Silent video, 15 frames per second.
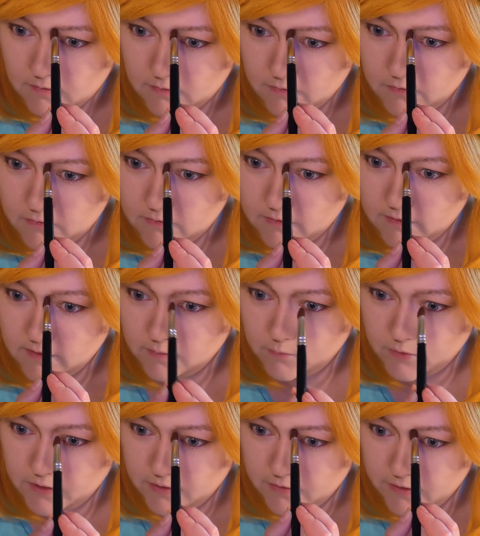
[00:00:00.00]
Using that
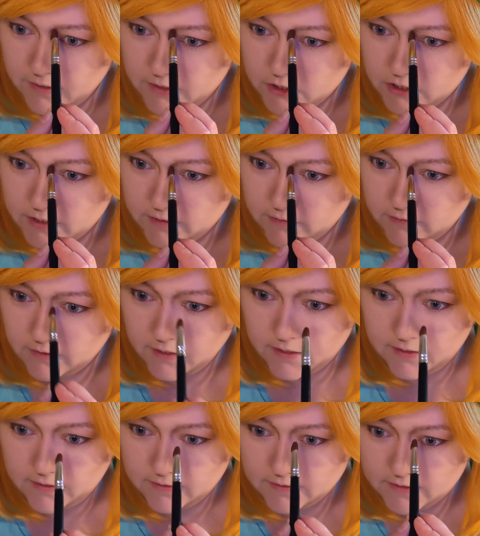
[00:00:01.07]
brown eyeshadow to kind
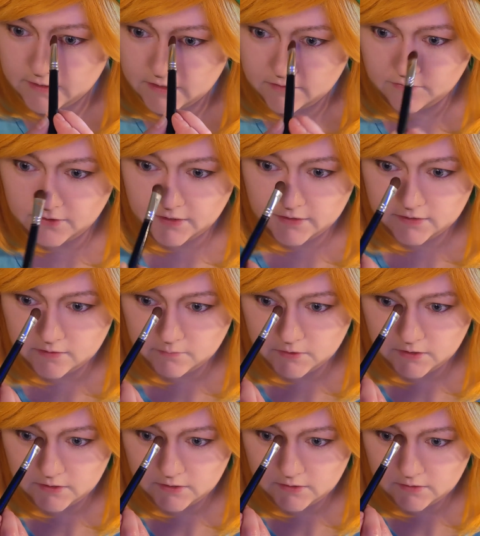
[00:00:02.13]
of intensify some of
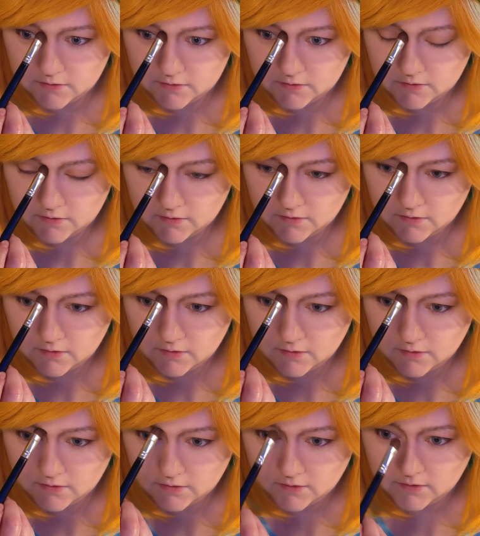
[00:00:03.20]
these
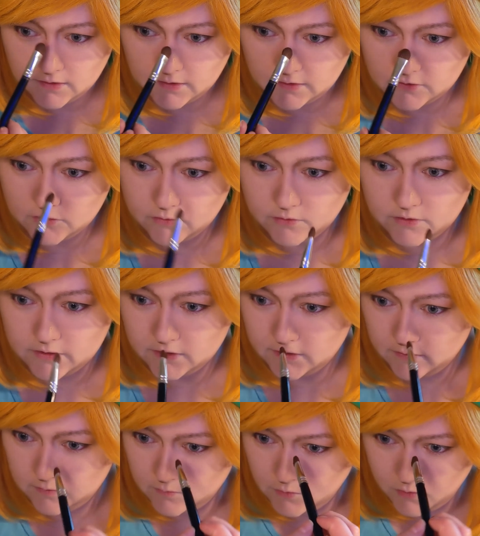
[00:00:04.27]
contours a
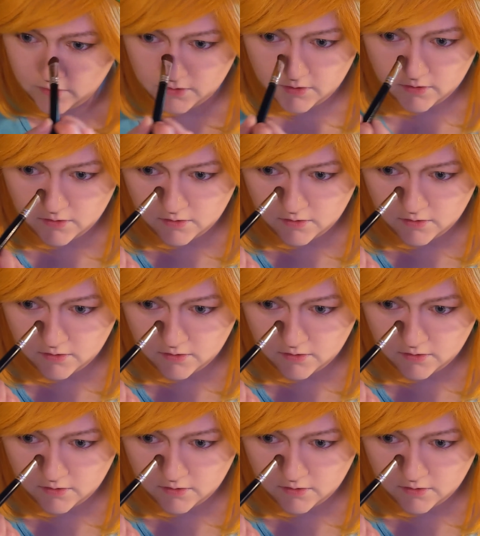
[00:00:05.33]
little more.